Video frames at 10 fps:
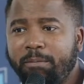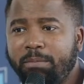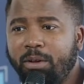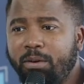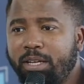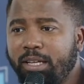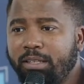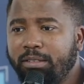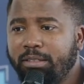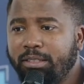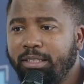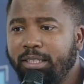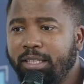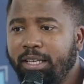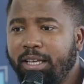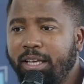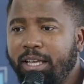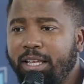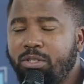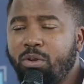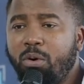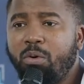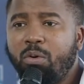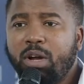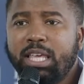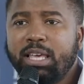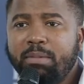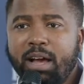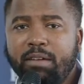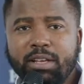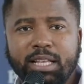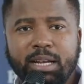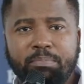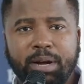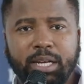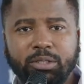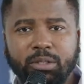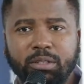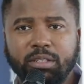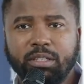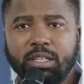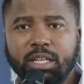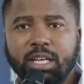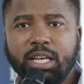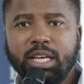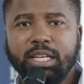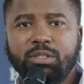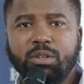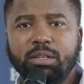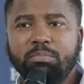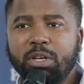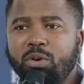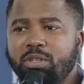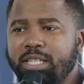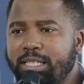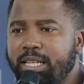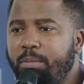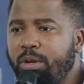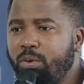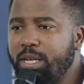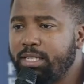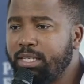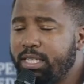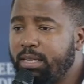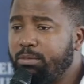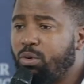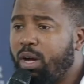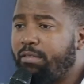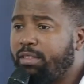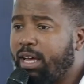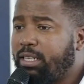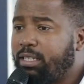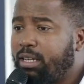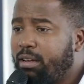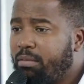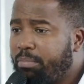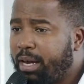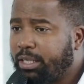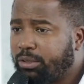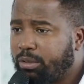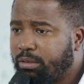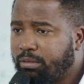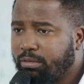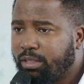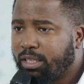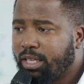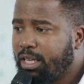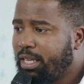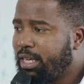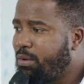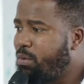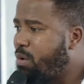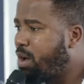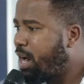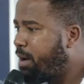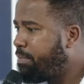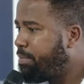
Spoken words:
Okay? So, him having that passion is not because there's someone who has sent him to have that passion. He woke up